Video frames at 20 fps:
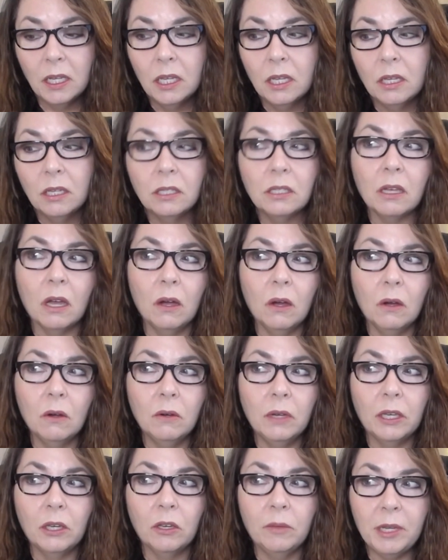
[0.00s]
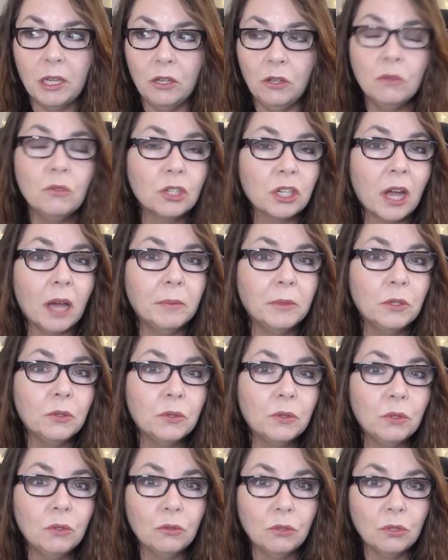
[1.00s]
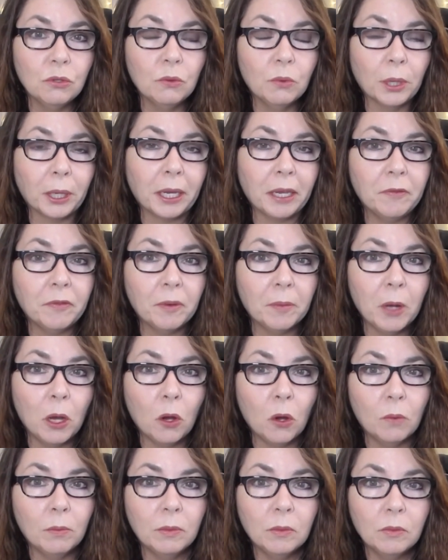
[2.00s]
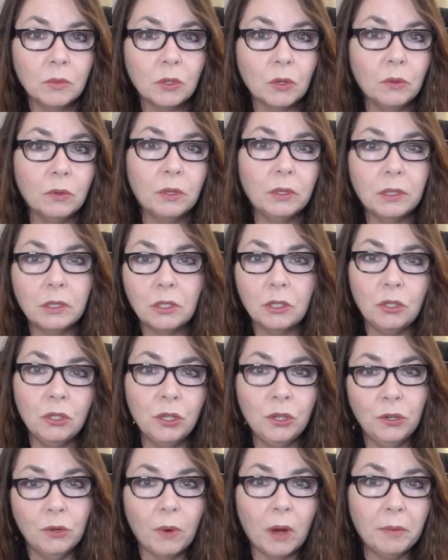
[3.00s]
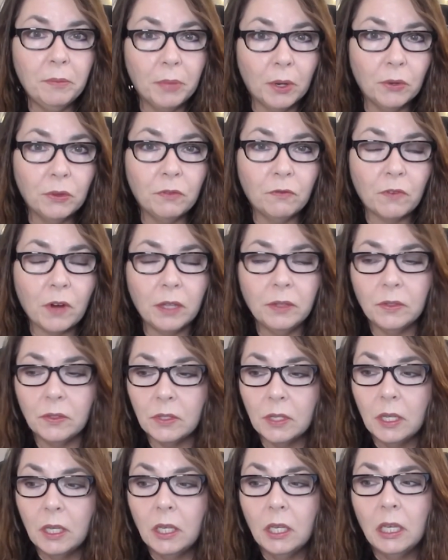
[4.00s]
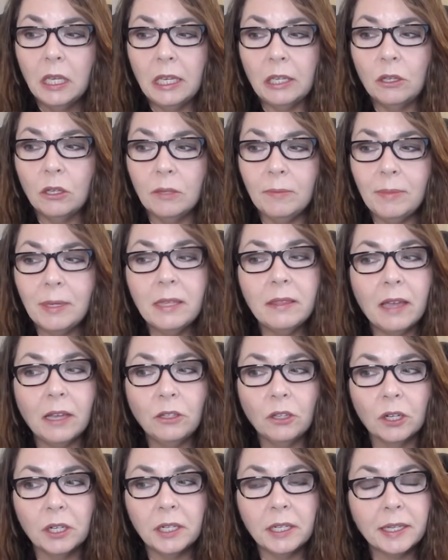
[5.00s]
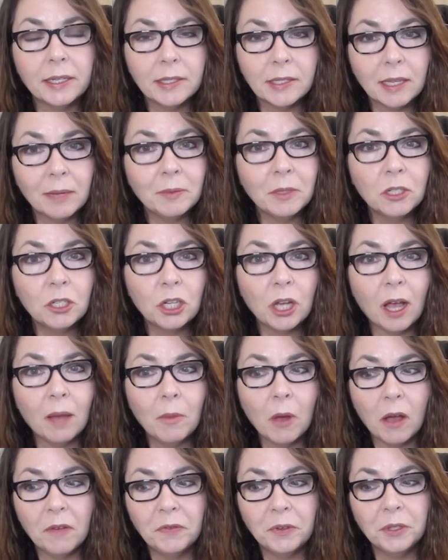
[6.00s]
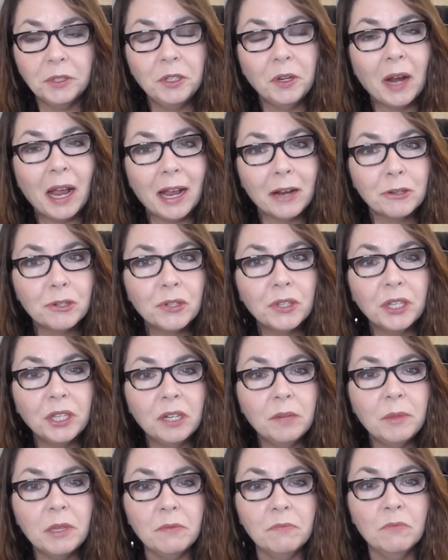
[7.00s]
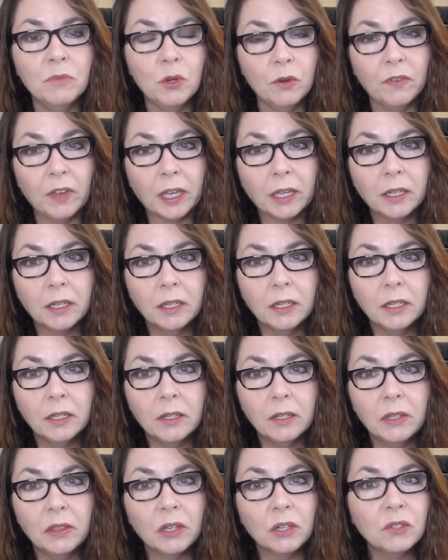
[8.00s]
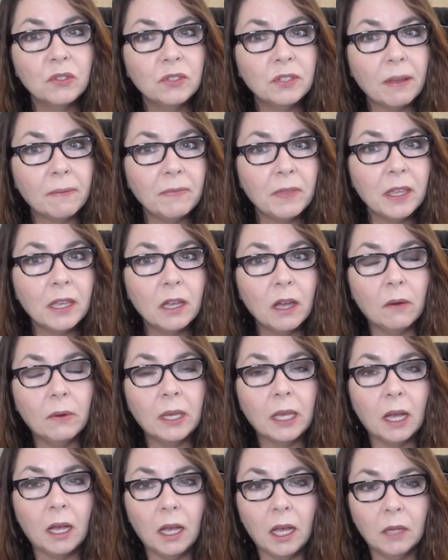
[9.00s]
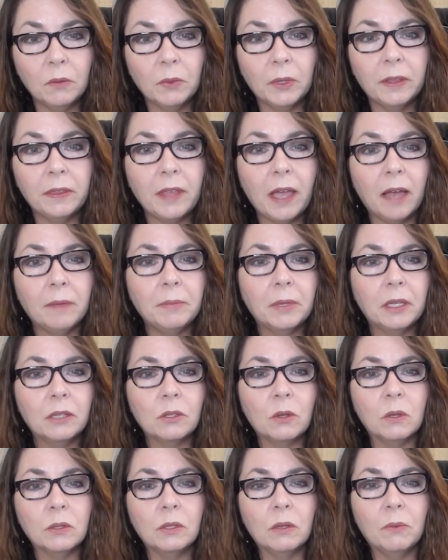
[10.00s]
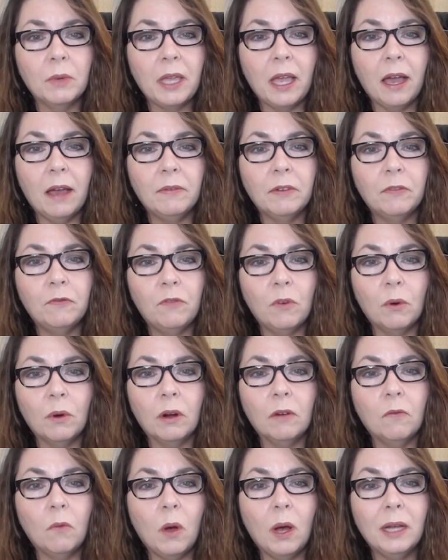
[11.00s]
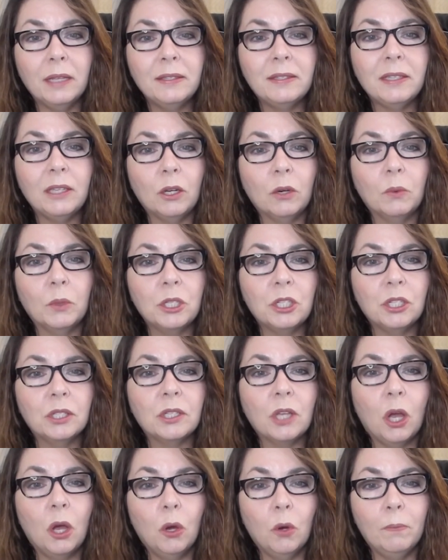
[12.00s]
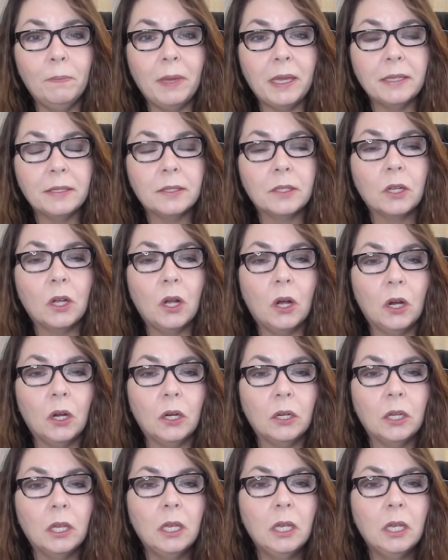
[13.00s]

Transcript: So it could be a new job you you do working from home. So it's new on both fronts. It could be that you're going to accept a job offer and you're actually going to be moving. There's something going on with that because also we have a Four of Wands here, which is a home based card.